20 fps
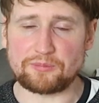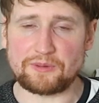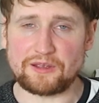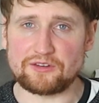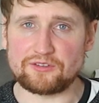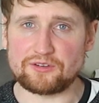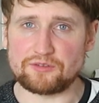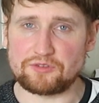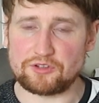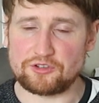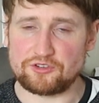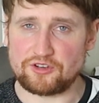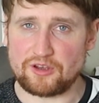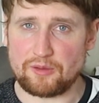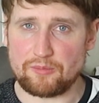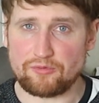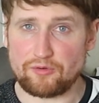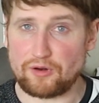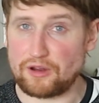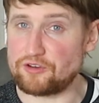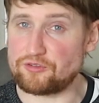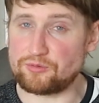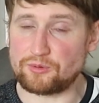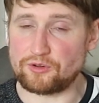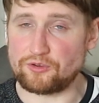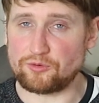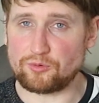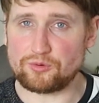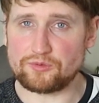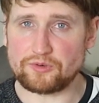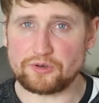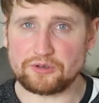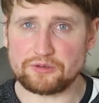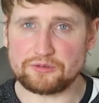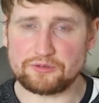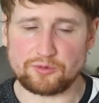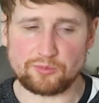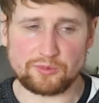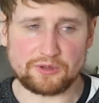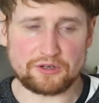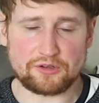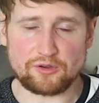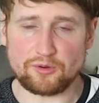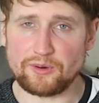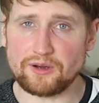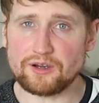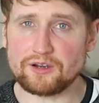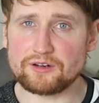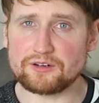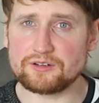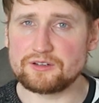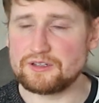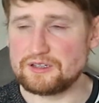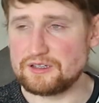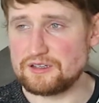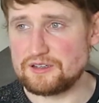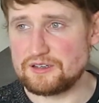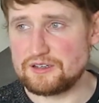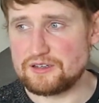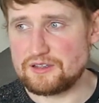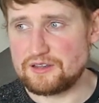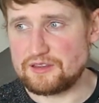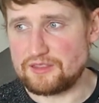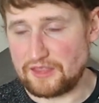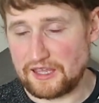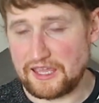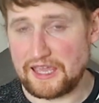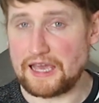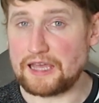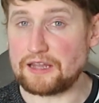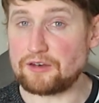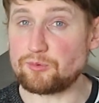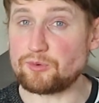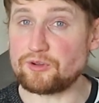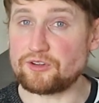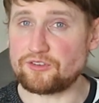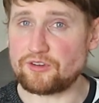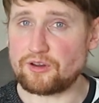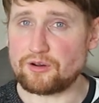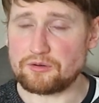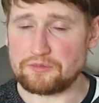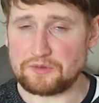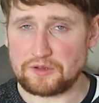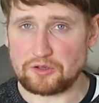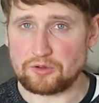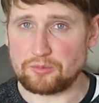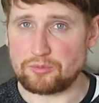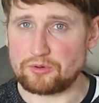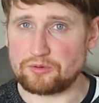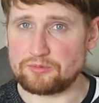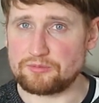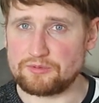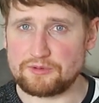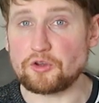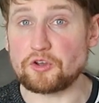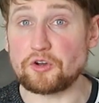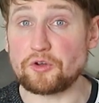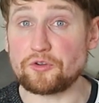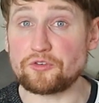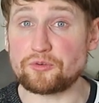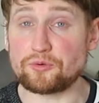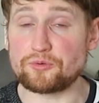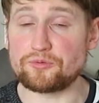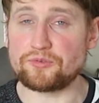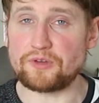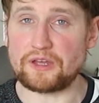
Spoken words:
expensive to ship fresh ones over to where you are, the canned ones are available. You can also